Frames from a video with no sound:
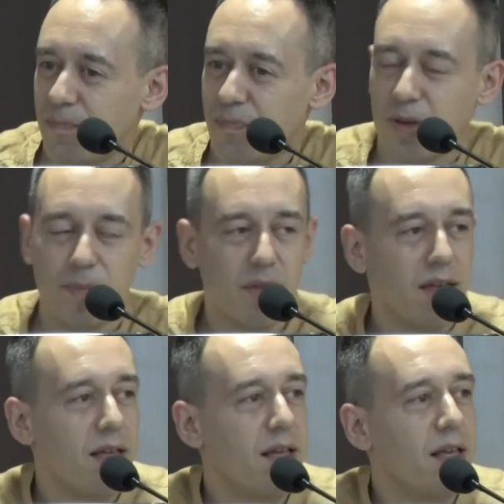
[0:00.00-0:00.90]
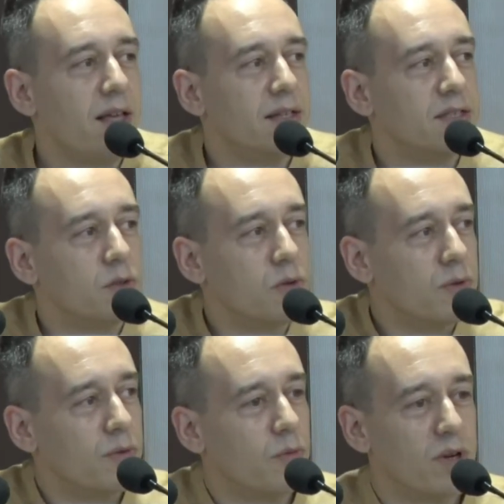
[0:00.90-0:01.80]
Right? So
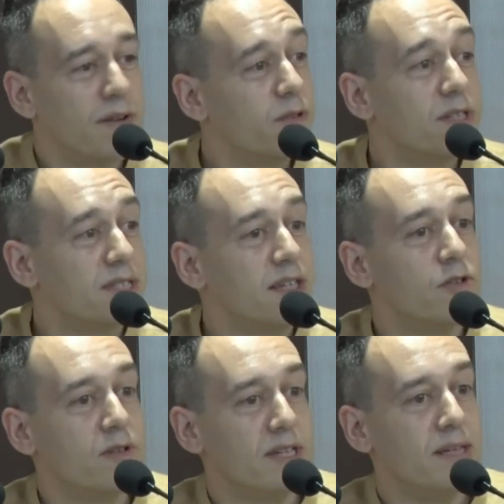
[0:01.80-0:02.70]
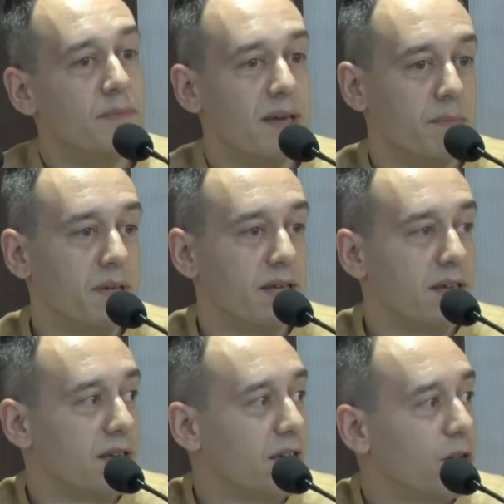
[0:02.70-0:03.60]
whatever this inner need may be,
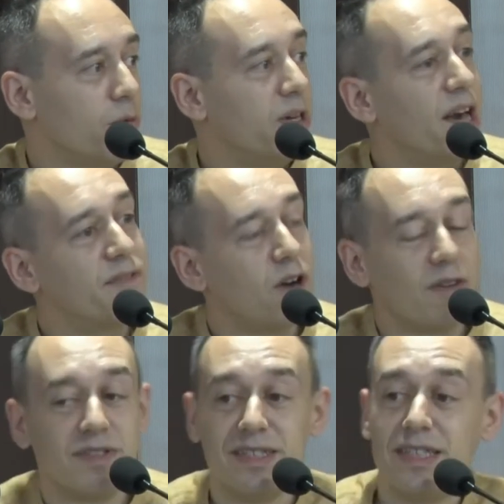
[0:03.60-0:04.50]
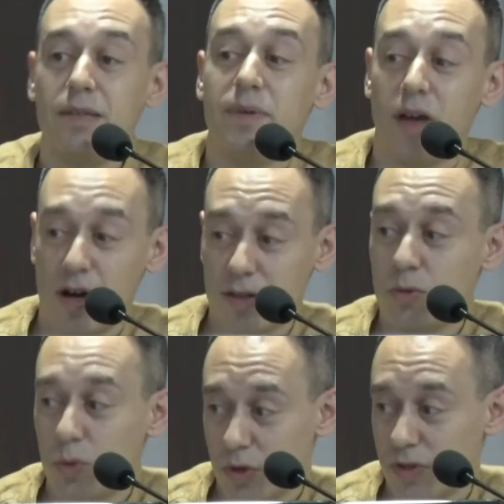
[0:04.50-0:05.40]
we have to often see beyond the
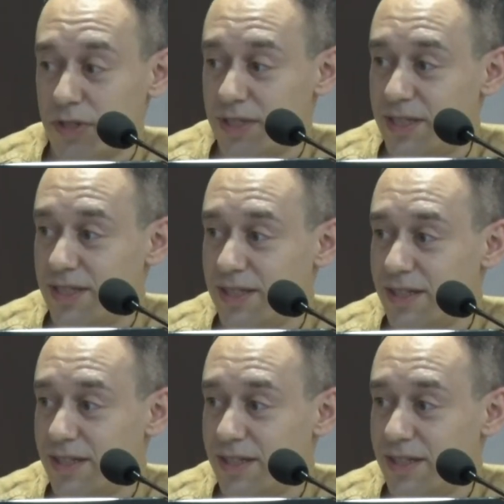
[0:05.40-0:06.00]
words.